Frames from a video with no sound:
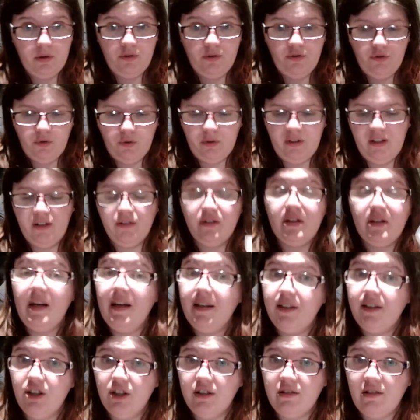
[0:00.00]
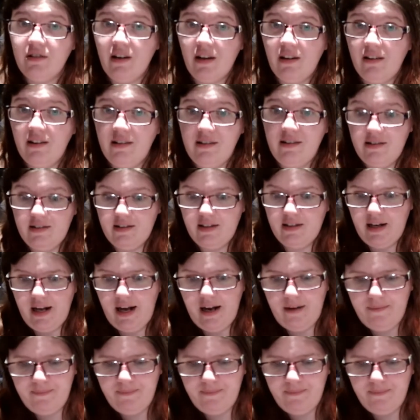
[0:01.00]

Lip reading: fold-outs. I just got these today.